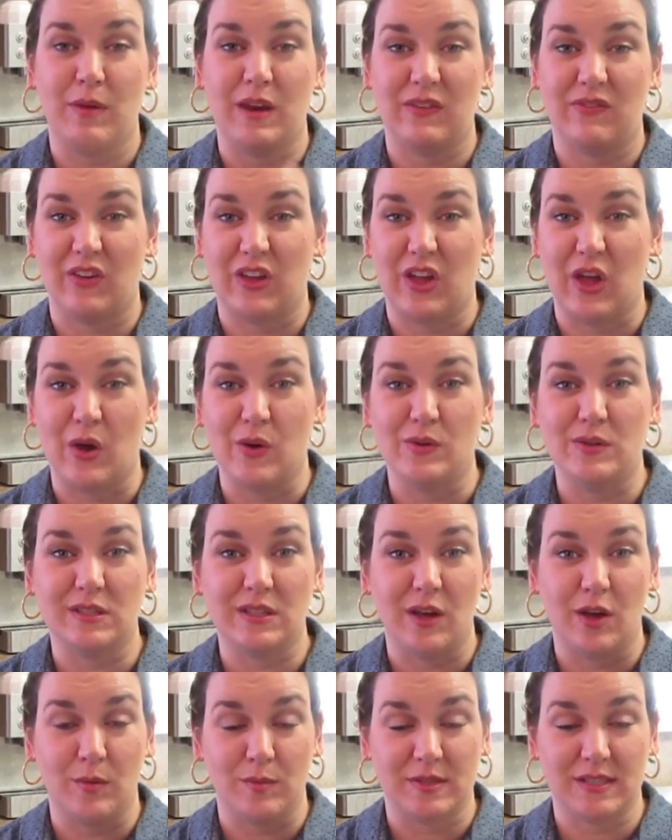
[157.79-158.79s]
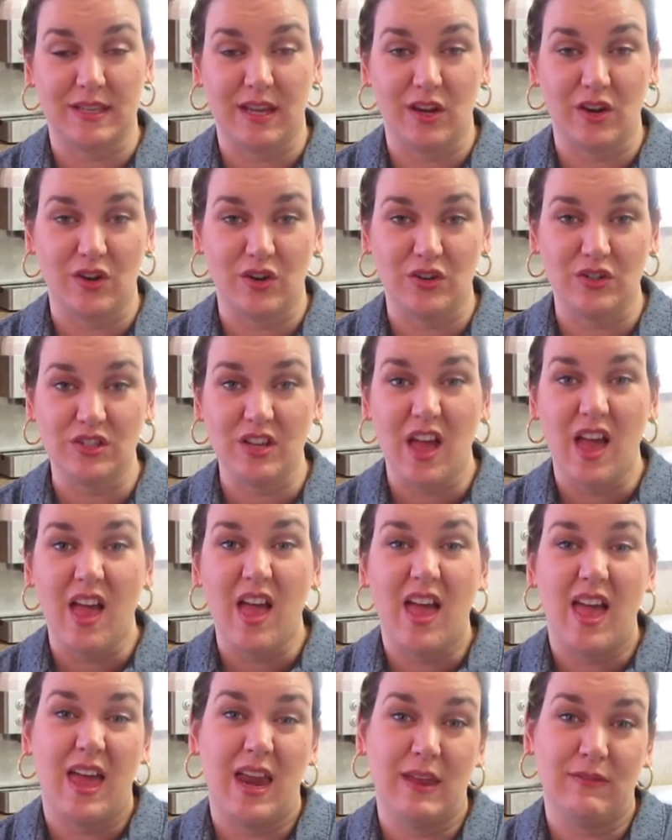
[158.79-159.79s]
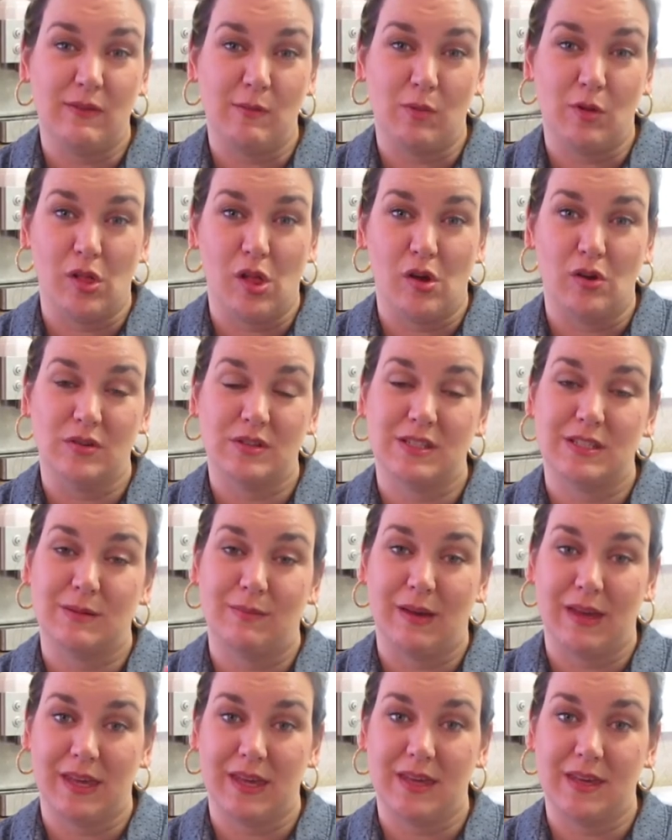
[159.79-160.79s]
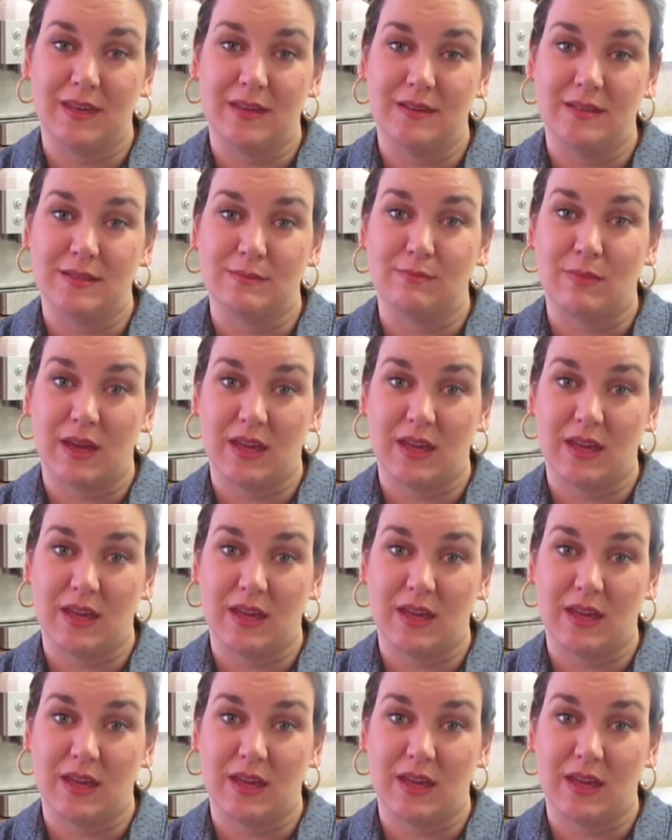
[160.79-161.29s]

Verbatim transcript: but if it goes upstairs and if it belongs to my kids